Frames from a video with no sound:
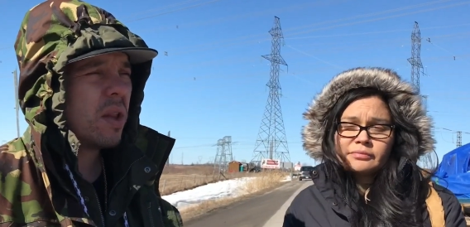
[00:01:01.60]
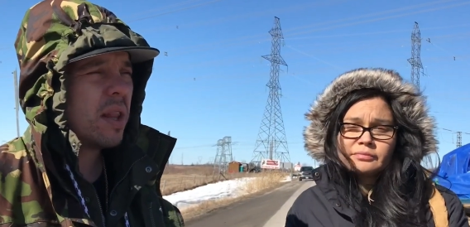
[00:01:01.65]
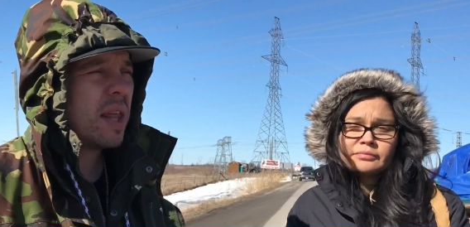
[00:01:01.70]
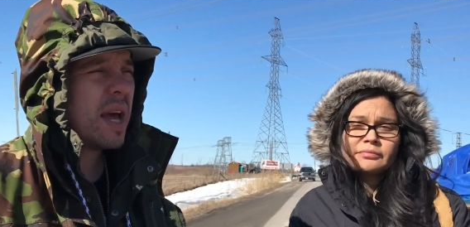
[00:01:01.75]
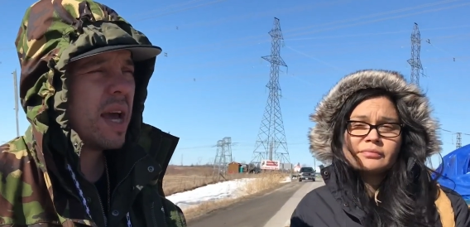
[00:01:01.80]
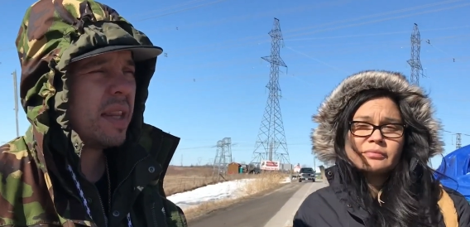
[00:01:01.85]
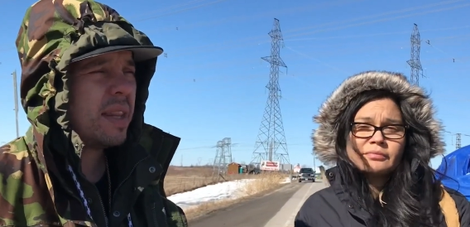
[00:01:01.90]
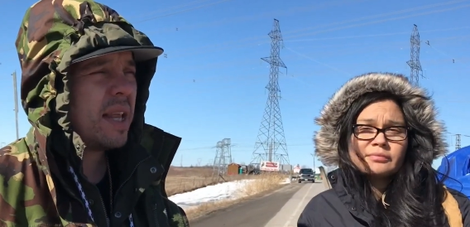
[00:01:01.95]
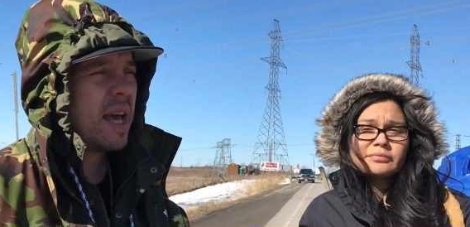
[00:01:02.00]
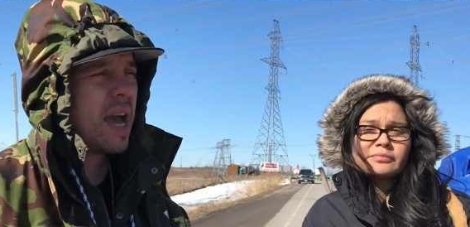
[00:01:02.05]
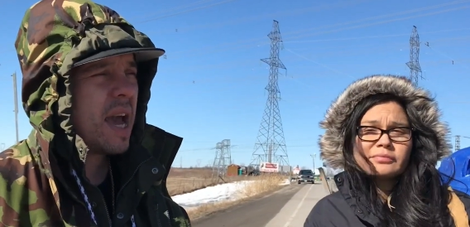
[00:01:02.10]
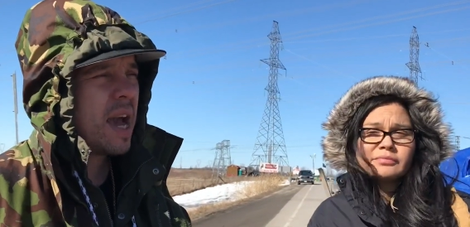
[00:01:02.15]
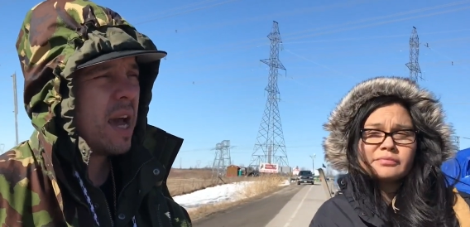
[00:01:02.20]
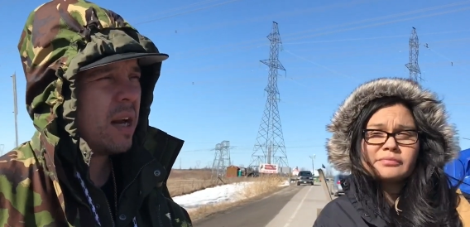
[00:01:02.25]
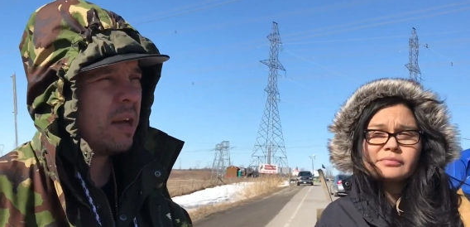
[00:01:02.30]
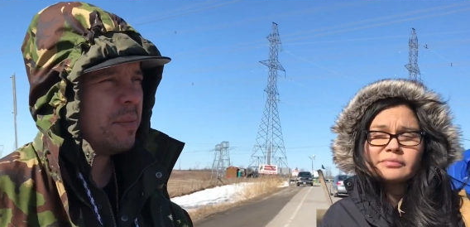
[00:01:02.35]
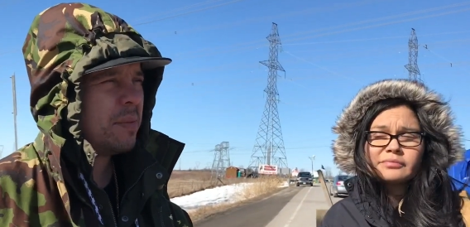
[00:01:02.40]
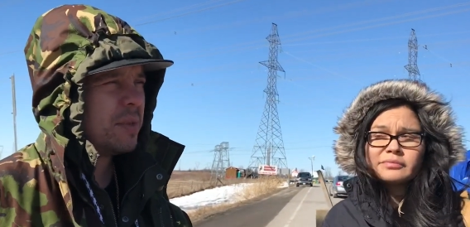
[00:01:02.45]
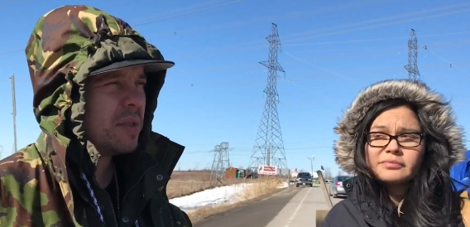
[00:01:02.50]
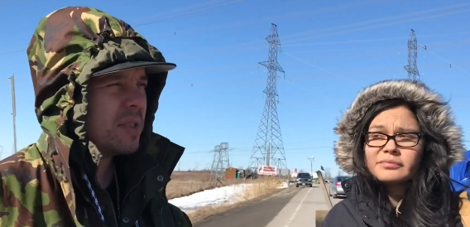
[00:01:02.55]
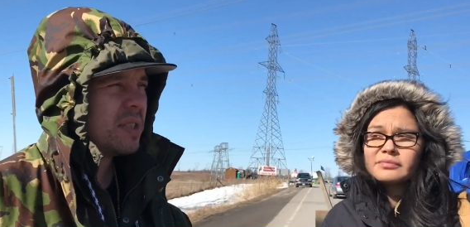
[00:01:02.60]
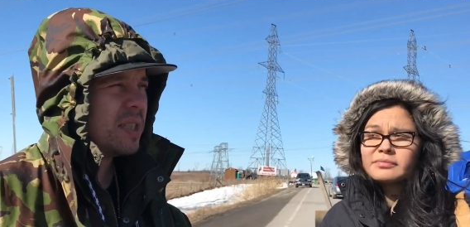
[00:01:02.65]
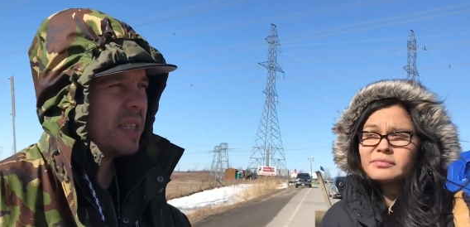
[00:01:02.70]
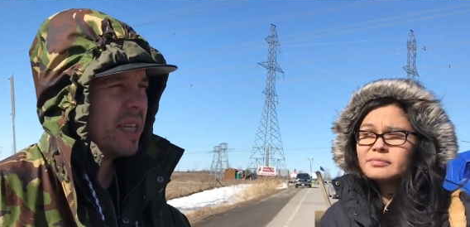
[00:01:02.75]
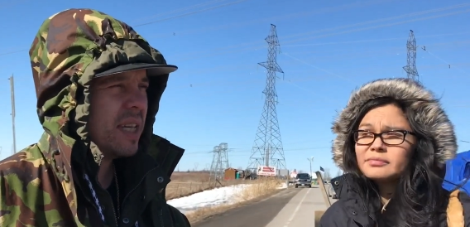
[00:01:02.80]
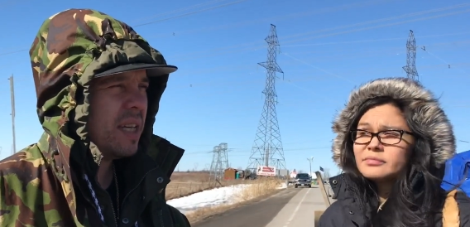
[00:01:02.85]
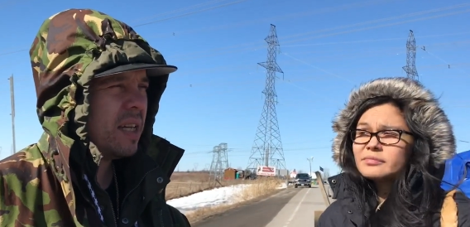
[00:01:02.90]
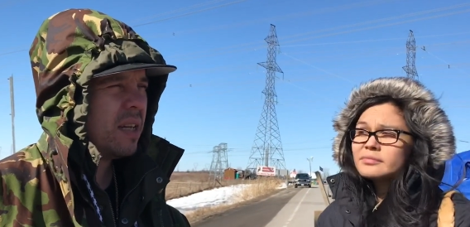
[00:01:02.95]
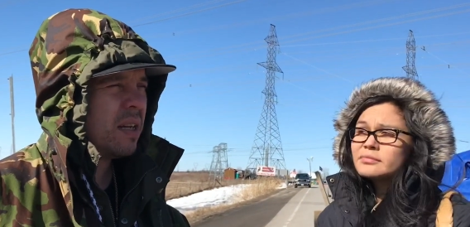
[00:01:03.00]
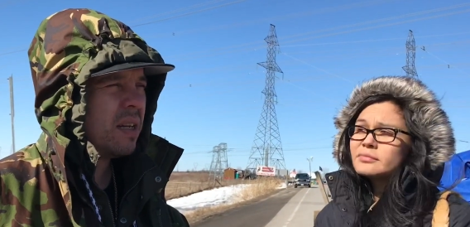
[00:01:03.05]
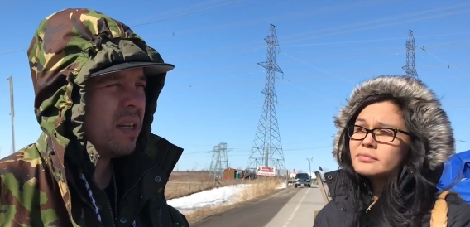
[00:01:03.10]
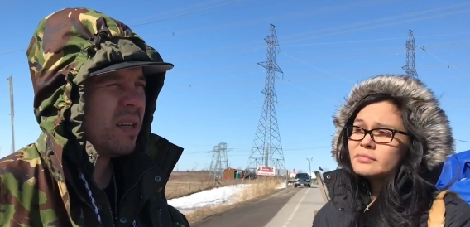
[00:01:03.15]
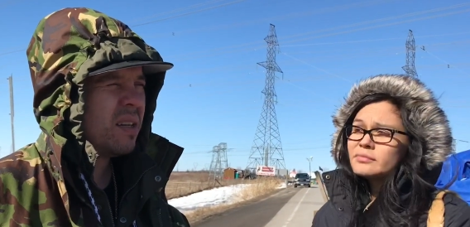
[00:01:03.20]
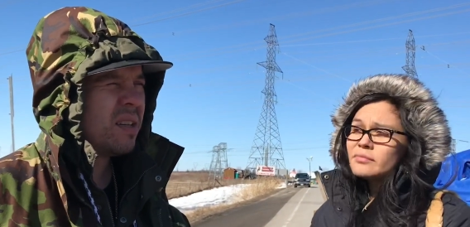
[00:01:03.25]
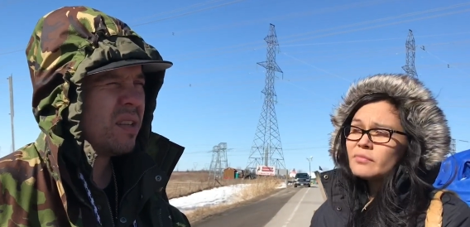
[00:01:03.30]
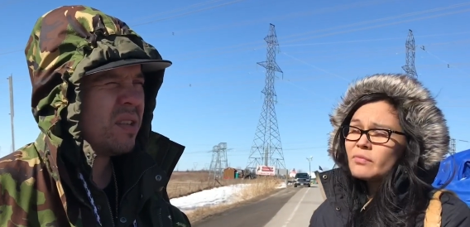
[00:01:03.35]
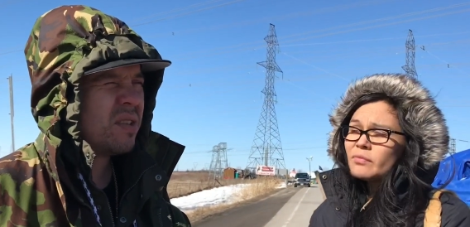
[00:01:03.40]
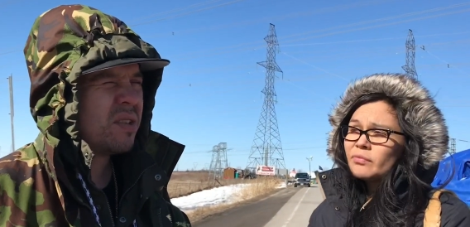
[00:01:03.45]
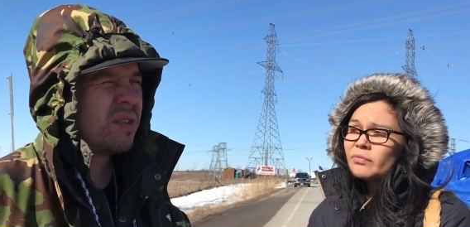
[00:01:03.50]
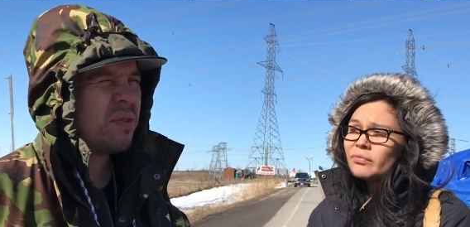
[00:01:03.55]
Speaker 1: land that animals need
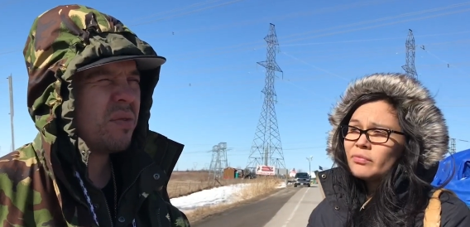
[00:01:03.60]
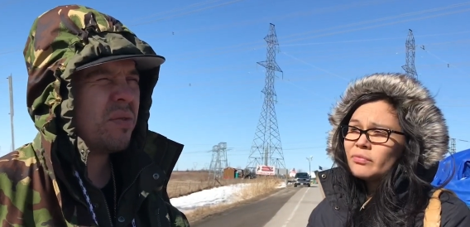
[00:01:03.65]
there's a